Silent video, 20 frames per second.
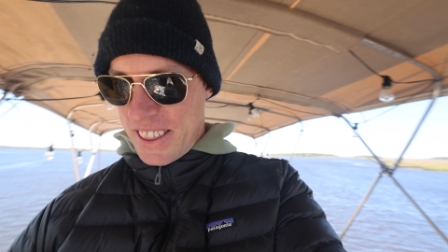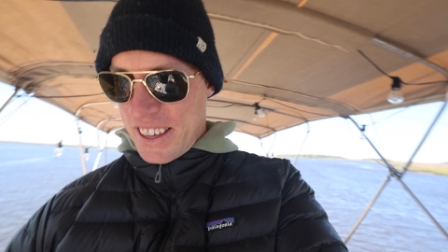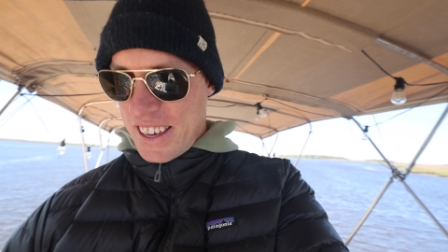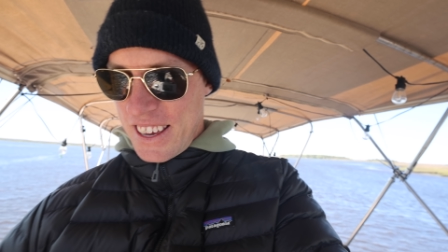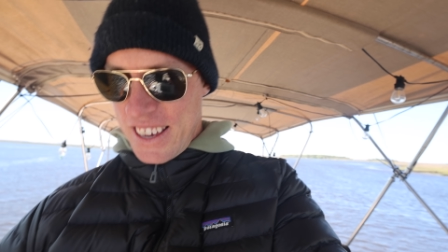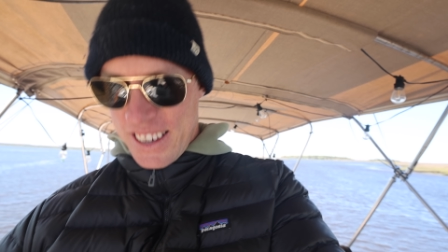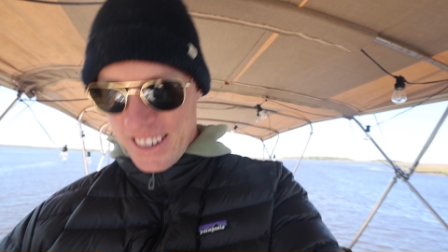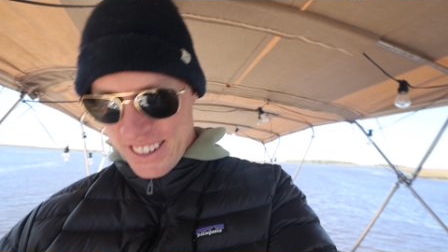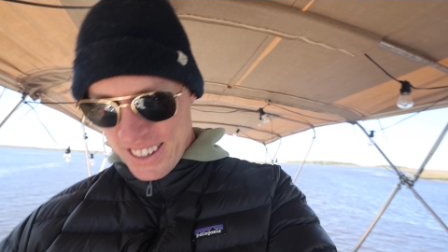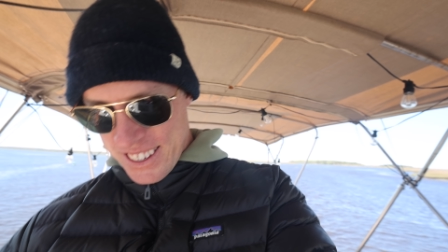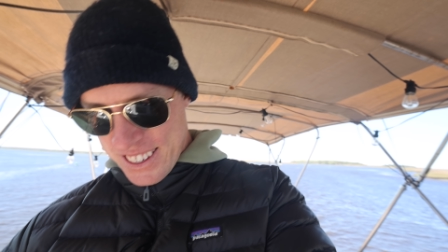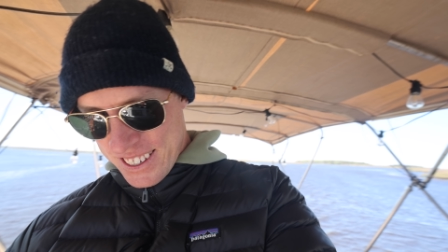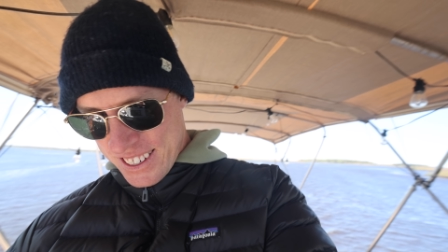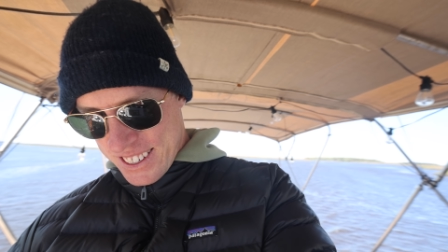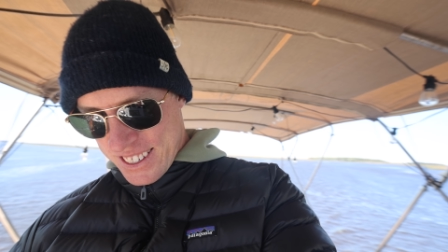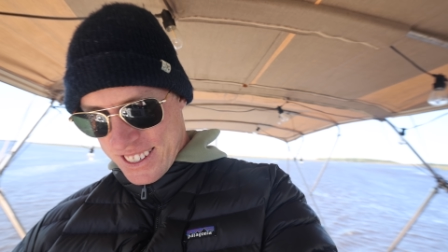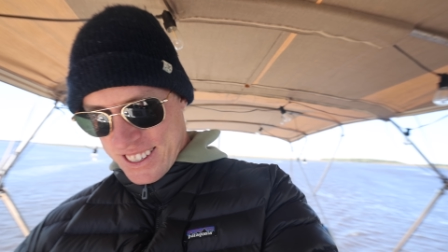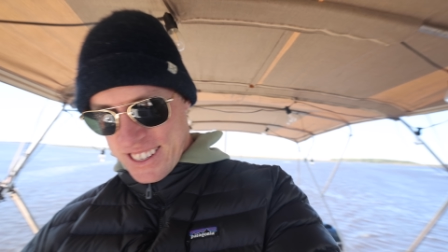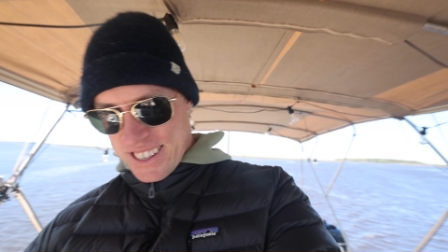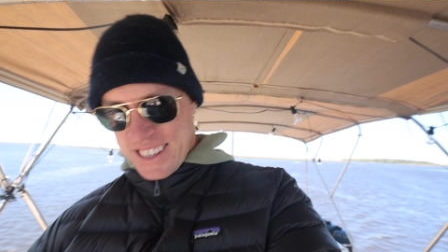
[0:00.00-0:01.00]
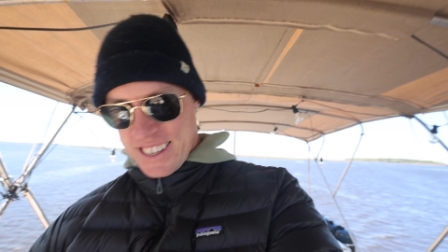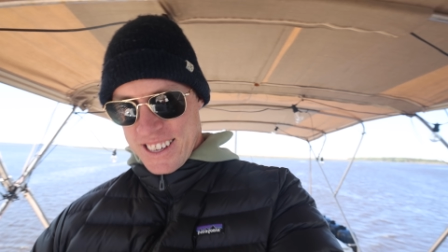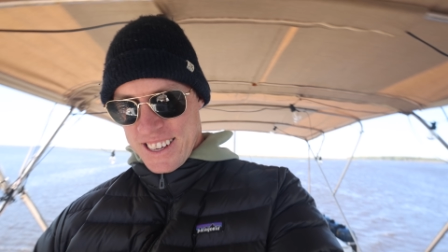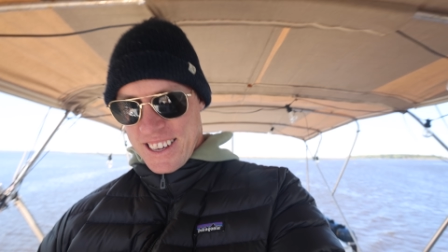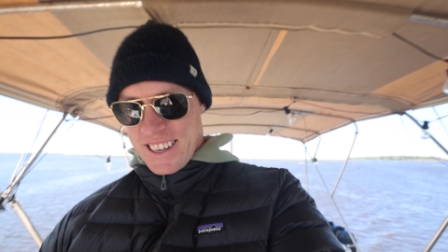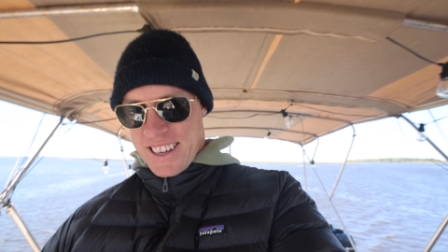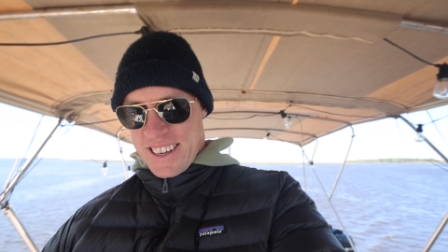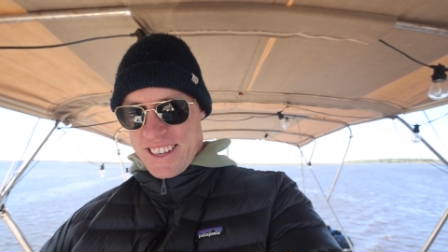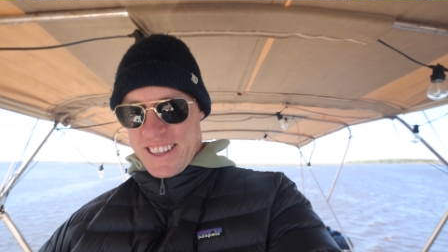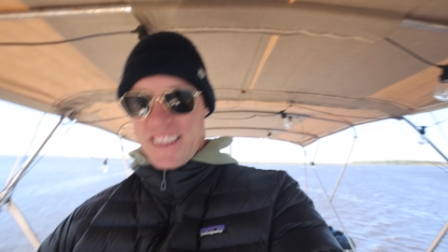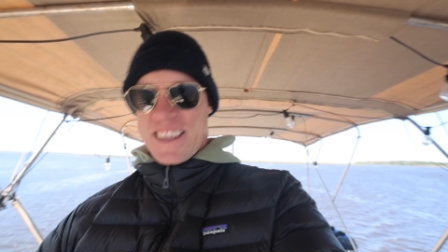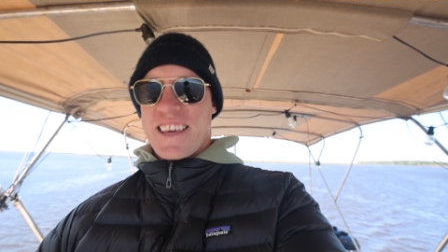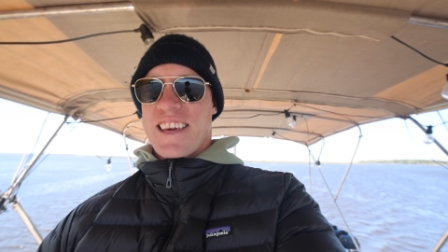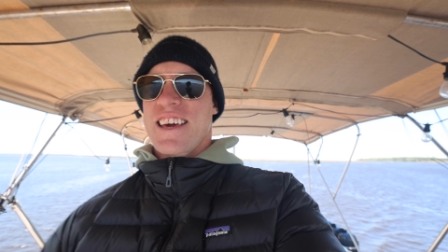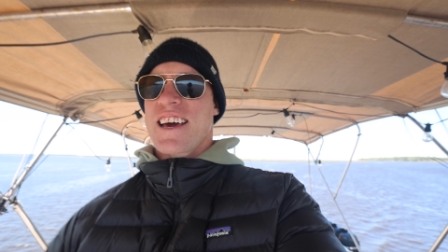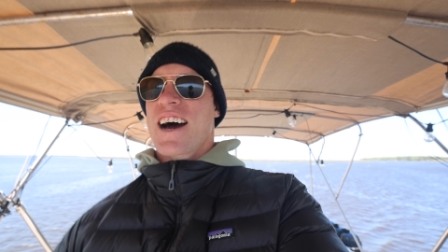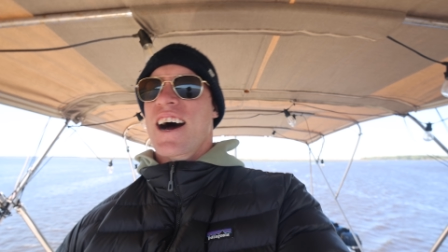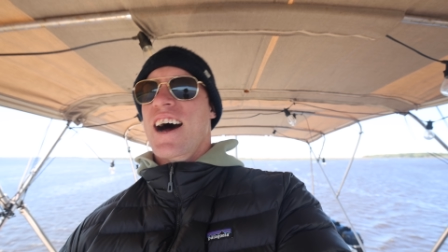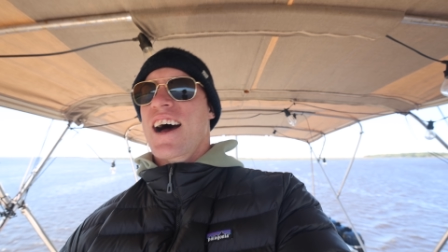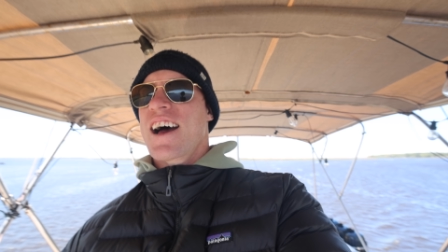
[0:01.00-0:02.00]
The
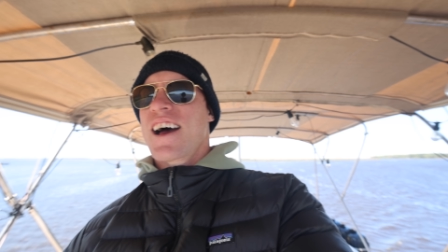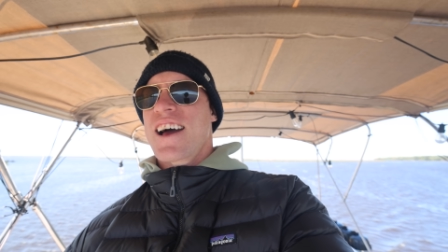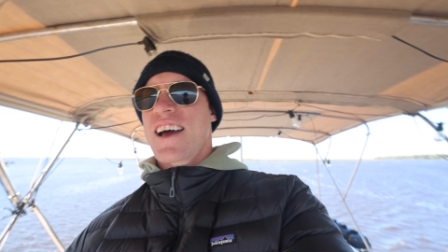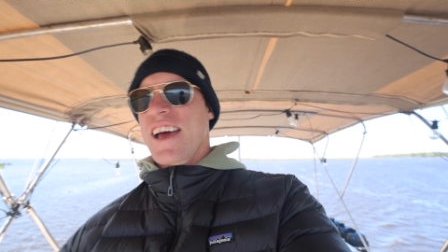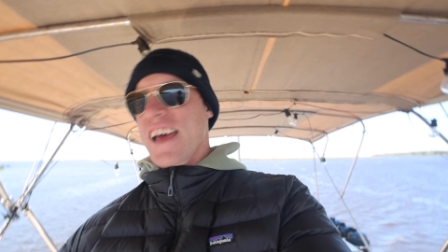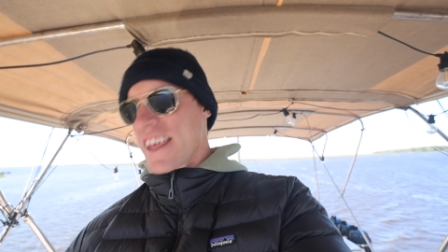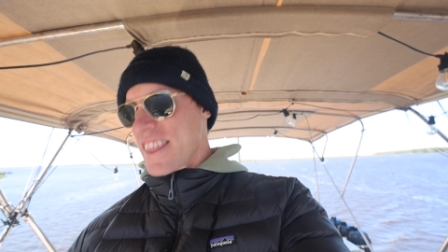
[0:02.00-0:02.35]
the uh,